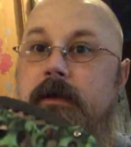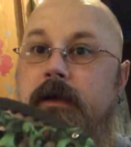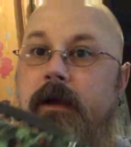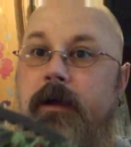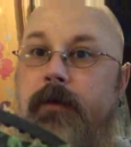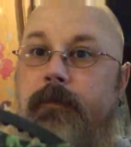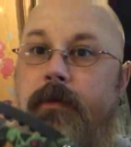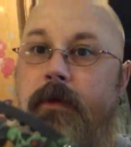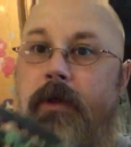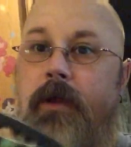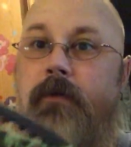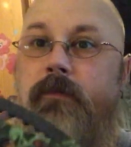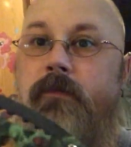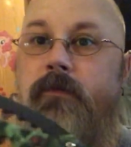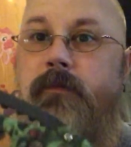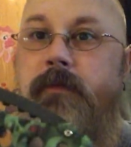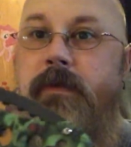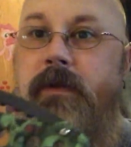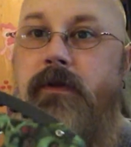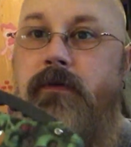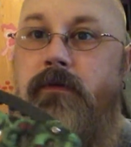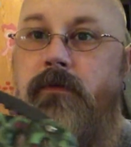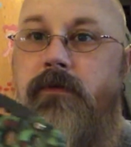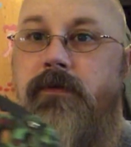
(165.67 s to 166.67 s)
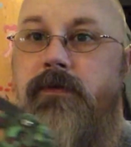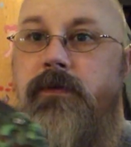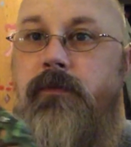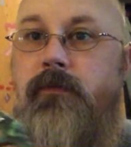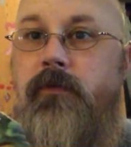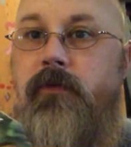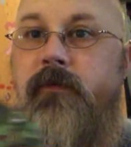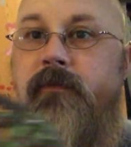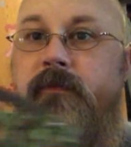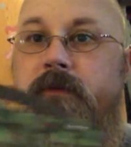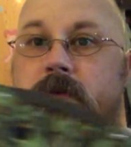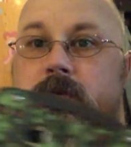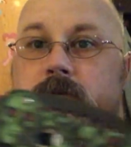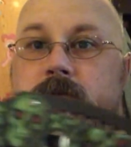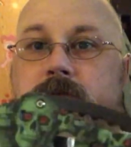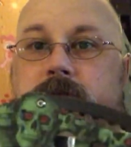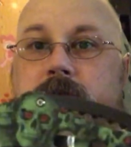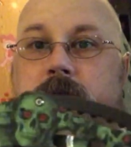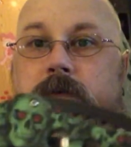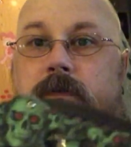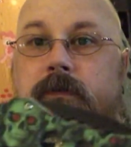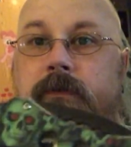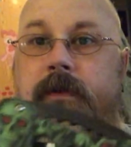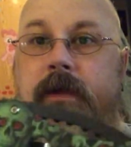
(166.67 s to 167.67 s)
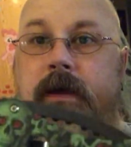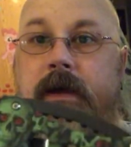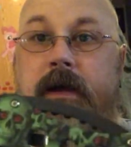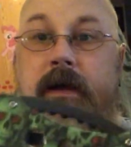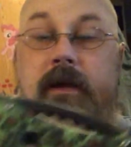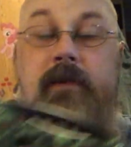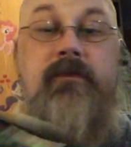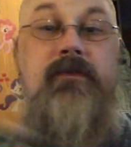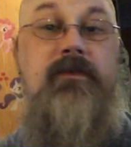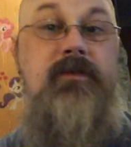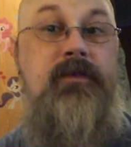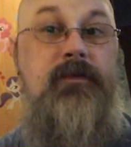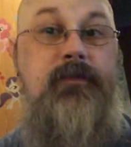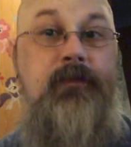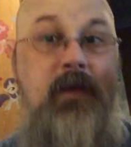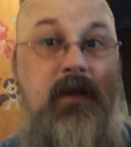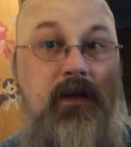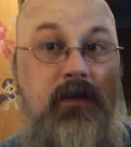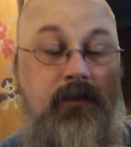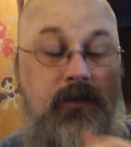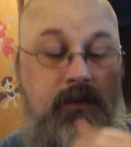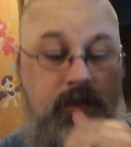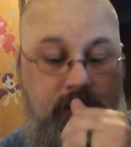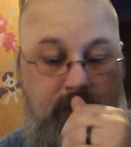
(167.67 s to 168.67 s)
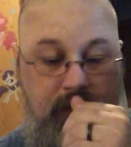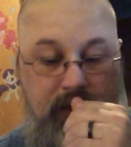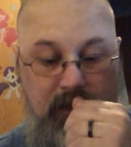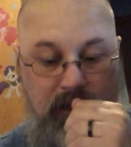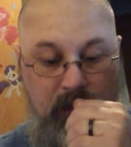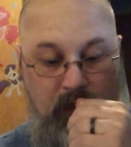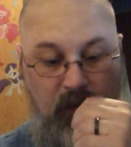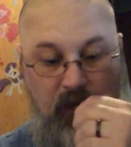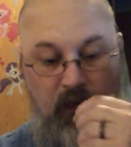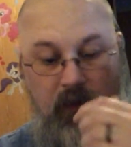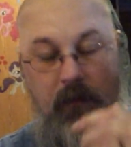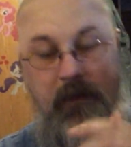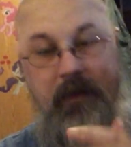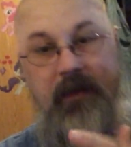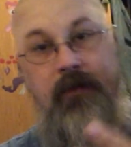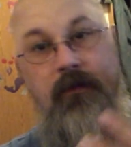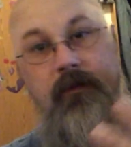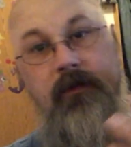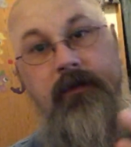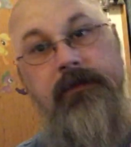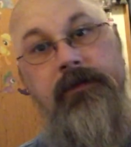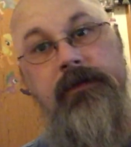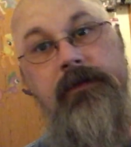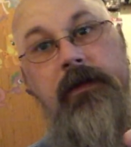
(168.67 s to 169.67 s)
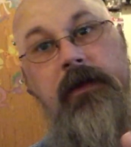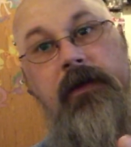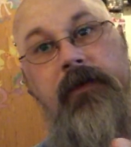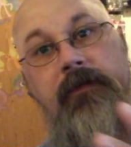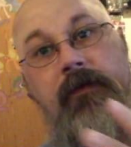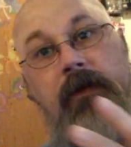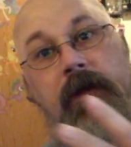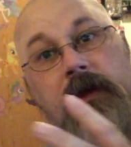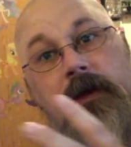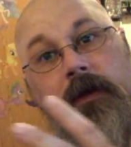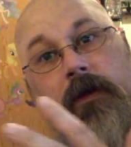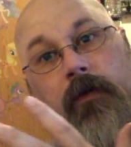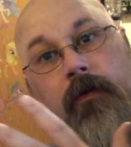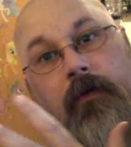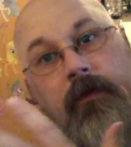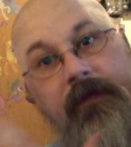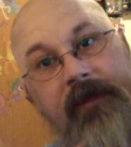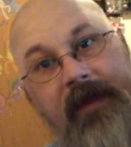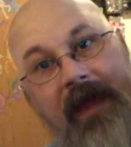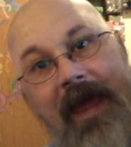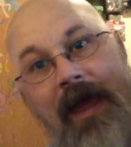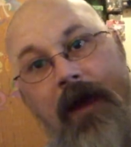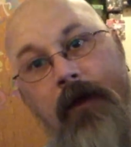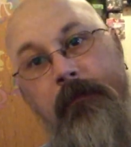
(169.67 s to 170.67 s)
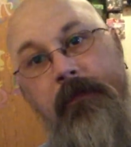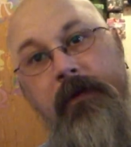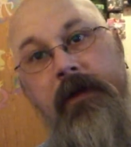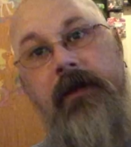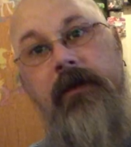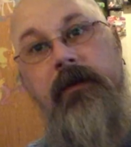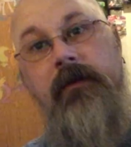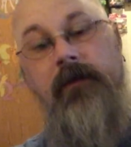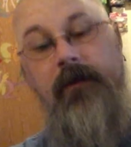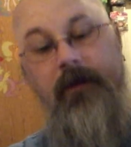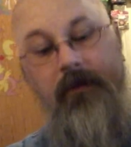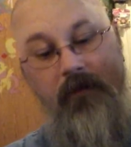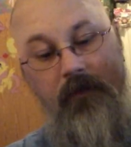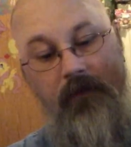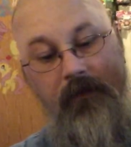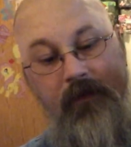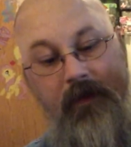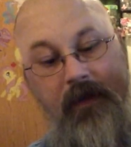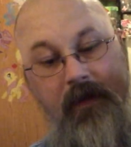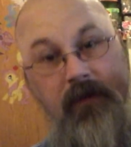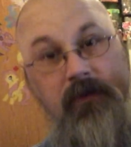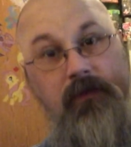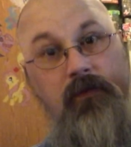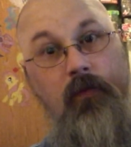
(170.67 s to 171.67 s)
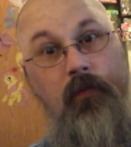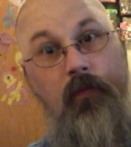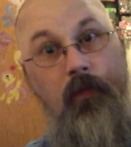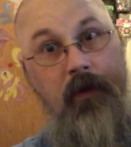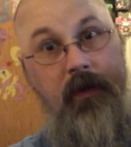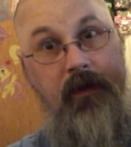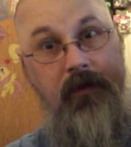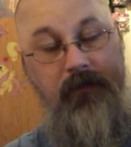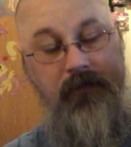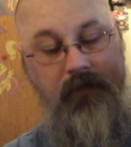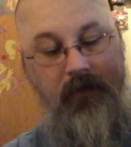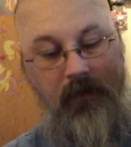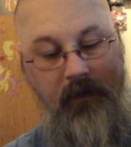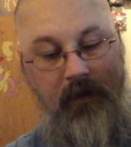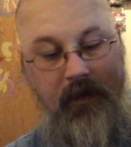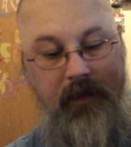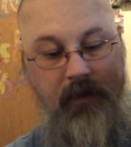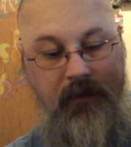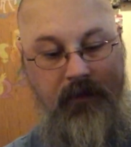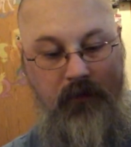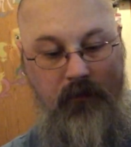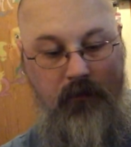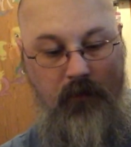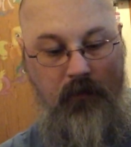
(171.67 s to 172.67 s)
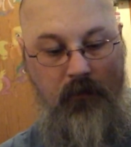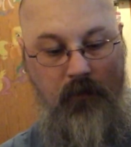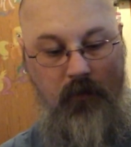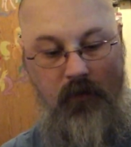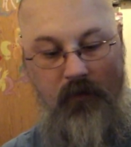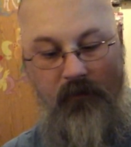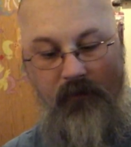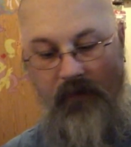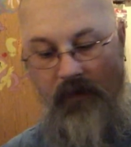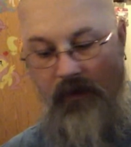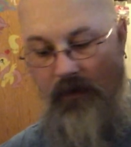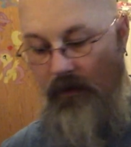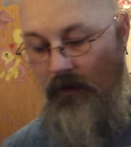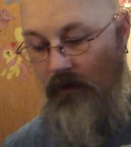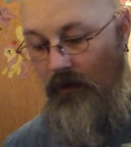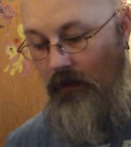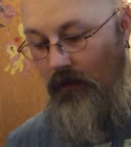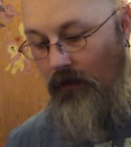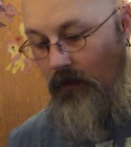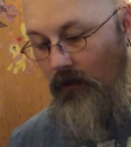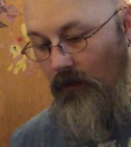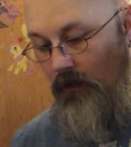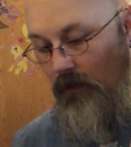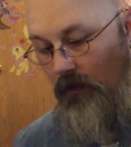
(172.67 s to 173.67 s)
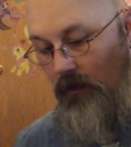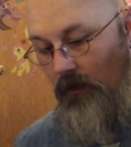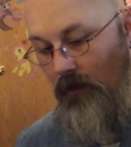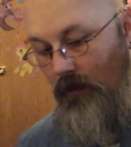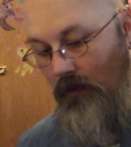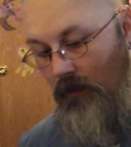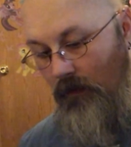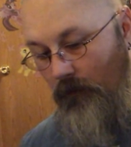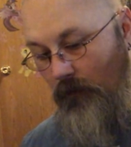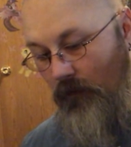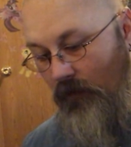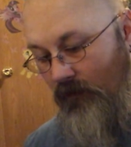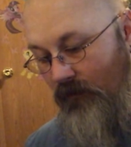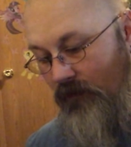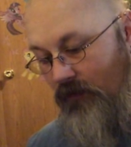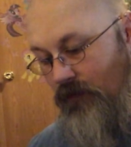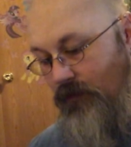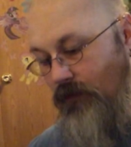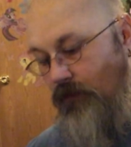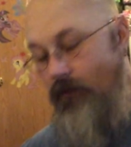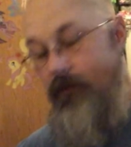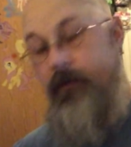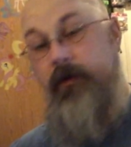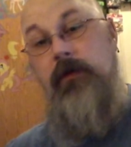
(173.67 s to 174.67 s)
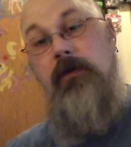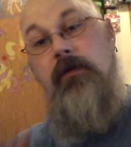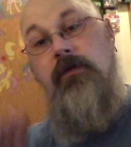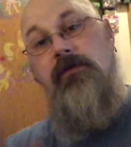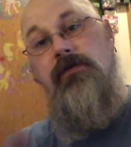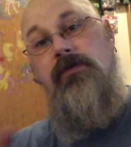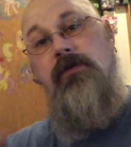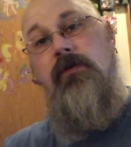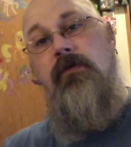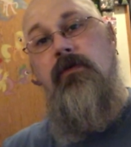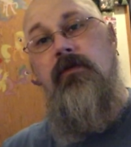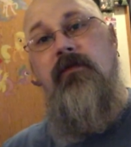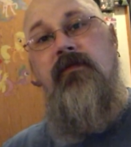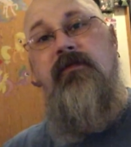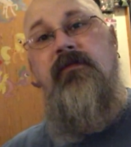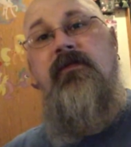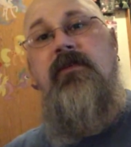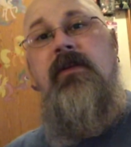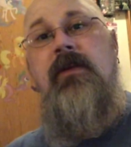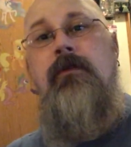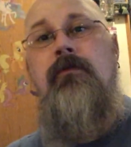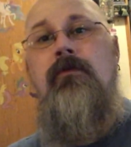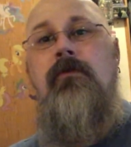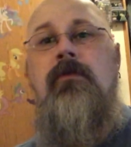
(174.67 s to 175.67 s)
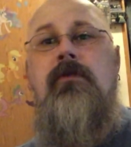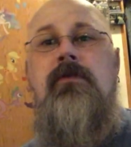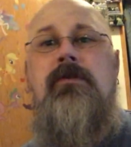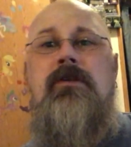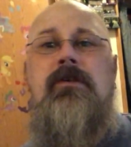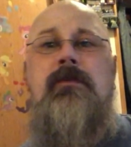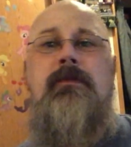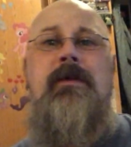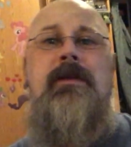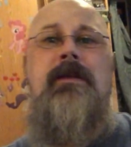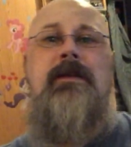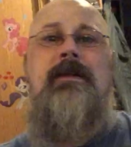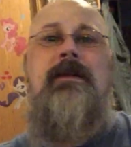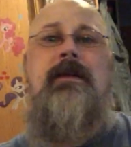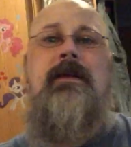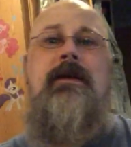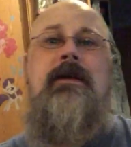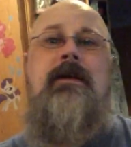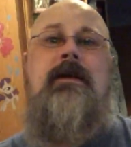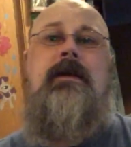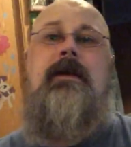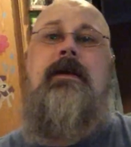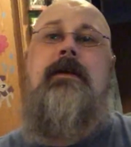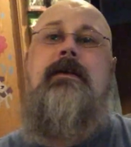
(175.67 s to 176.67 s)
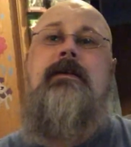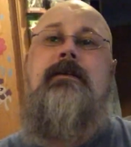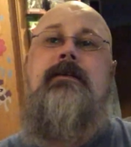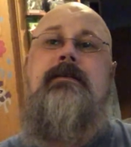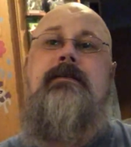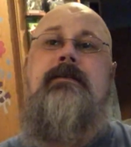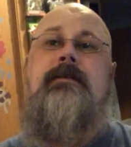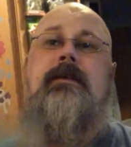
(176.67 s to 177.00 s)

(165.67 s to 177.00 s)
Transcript: I probably will be doing some reviews on knives, especially since we're going to be doing stuff with camping and other things with the land that we're moving to. So the thing we're going to talk about today is